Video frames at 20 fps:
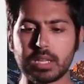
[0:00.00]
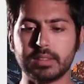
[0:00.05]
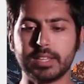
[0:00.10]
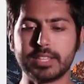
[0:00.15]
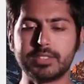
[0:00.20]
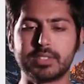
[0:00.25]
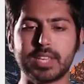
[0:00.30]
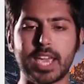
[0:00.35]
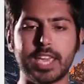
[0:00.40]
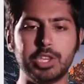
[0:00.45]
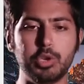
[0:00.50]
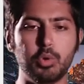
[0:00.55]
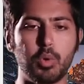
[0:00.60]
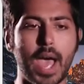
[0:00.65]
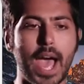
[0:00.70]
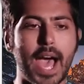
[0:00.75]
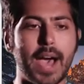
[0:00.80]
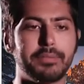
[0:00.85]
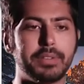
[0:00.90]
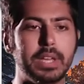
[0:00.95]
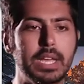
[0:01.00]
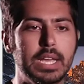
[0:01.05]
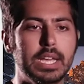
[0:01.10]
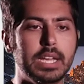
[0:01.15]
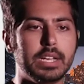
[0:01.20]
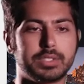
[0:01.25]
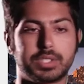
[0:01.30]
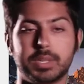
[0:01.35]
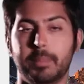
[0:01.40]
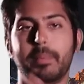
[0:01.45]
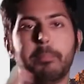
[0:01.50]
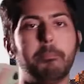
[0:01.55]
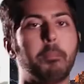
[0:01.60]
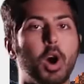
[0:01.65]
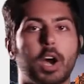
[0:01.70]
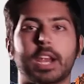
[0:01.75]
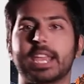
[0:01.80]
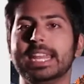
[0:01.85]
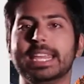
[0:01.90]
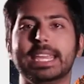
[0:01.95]
Let's say you have some
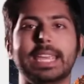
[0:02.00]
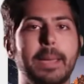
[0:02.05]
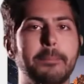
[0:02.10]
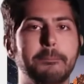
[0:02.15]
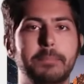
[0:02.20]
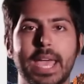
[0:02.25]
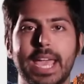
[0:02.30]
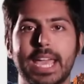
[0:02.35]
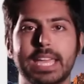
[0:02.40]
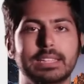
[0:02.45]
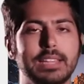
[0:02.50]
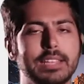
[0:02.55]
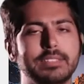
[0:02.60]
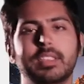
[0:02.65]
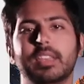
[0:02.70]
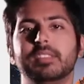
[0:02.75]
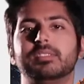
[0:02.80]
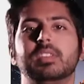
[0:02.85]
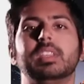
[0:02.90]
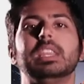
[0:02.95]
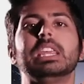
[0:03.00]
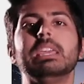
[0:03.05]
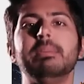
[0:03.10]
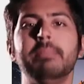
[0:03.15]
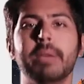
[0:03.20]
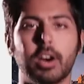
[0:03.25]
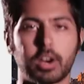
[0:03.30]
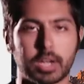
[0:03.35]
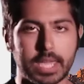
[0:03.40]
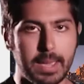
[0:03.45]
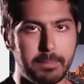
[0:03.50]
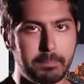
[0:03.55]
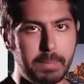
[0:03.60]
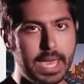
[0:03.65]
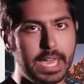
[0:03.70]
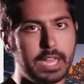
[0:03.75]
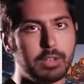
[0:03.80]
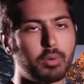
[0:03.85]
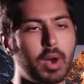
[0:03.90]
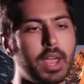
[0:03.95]
marketing campaign. Let's say it's an email
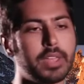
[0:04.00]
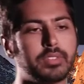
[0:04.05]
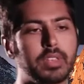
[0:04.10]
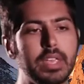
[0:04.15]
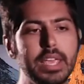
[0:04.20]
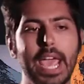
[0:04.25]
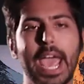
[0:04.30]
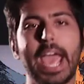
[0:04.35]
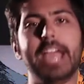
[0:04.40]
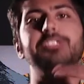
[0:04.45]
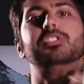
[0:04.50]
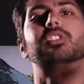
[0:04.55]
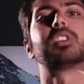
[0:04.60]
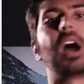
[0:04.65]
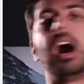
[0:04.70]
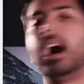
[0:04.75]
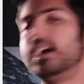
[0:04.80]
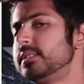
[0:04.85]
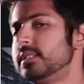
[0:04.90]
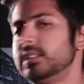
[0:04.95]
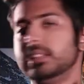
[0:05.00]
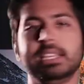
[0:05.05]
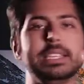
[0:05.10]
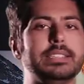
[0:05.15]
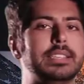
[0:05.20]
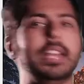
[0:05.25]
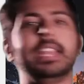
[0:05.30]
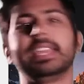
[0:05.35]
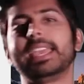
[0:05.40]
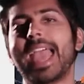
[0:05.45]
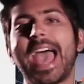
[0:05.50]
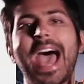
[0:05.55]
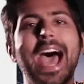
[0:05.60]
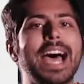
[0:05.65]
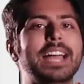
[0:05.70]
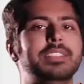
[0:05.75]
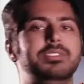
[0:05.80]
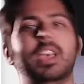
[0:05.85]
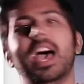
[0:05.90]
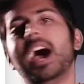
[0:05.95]
campaign, right? And you're constantly setting
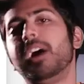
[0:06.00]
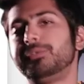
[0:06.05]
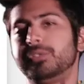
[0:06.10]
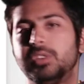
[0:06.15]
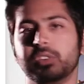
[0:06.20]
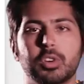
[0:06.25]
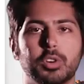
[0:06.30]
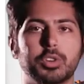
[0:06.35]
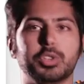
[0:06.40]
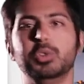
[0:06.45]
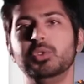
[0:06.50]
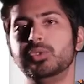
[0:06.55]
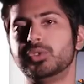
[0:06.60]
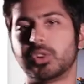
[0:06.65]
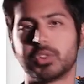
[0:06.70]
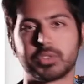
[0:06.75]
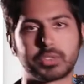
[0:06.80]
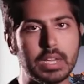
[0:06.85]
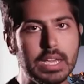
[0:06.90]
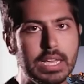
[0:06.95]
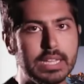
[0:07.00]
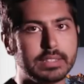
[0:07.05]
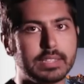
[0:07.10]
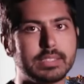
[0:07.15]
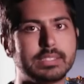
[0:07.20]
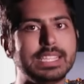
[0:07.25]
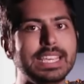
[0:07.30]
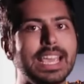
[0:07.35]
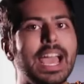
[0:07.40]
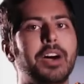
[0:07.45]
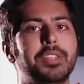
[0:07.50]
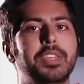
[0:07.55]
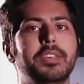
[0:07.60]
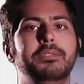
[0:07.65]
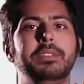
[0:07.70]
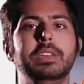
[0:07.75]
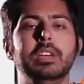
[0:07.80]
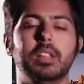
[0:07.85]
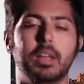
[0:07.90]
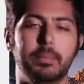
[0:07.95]
ads out to your users to see how they
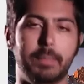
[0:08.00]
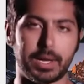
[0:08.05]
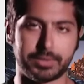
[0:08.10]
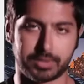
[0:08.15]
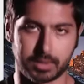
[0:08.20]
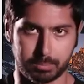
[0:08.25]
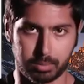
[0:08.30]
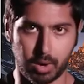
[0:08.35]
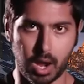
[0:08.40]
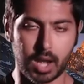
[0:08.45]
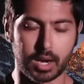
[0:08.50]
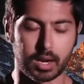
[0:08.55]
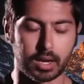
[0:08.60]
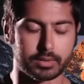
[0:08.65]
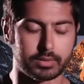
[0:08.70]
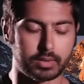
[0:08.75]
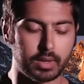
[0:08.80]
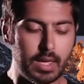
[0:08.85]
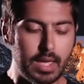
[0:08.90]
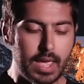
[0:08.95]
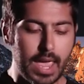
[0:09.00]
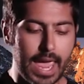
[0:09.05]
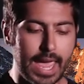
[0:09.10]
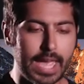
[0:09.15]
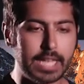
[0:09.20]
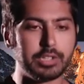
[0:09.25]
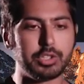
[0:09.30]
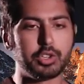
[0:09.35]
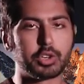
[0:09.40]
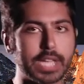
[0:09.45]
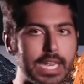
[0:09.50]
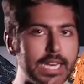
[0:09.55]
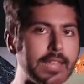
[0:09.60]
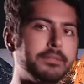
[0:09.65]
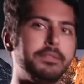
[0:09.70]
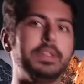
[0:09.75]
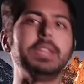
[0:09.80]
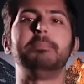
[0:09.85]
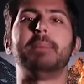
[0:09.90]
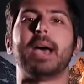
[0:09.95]
feel about the product. And you're
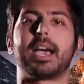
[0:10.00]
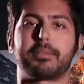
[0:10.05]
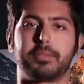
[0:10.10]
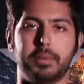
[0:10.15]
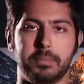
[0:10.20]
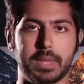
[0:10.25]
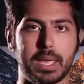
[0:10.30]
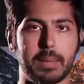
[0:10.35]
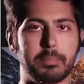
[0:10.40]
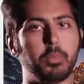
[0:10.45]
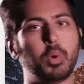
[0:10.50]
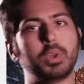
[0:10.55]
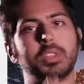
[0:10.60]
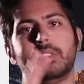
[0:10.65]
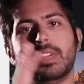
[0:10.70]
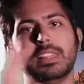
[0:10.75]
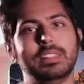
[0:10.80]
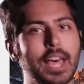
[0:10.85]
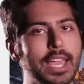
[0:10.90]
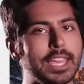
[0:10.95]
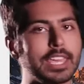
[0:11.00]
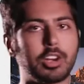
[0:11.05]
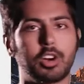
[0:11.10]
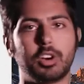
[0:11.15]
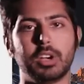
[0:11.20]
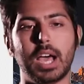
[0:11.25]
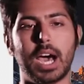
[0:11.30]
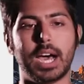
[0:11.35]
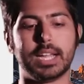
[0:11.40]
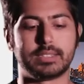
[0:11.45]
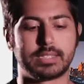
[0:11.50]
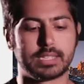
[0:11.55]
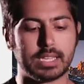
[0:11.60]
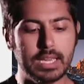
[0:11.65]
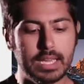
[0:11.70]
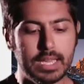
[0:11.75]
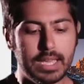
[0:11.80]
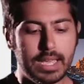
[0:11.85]
getting feedback from them, whether they like it or not.